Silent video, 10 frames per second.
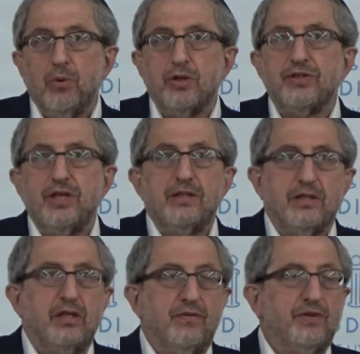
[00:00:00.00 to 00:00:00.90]
more
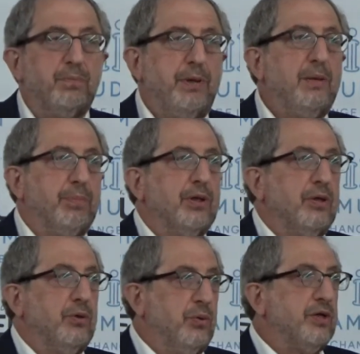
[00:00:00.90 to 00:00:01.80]
sensitive to
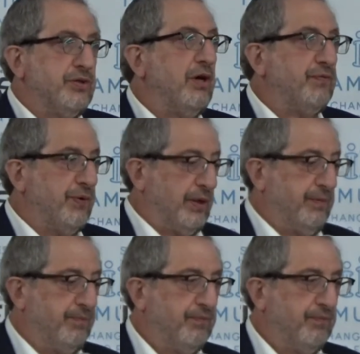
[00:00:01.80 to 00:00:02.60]
people who are suffering.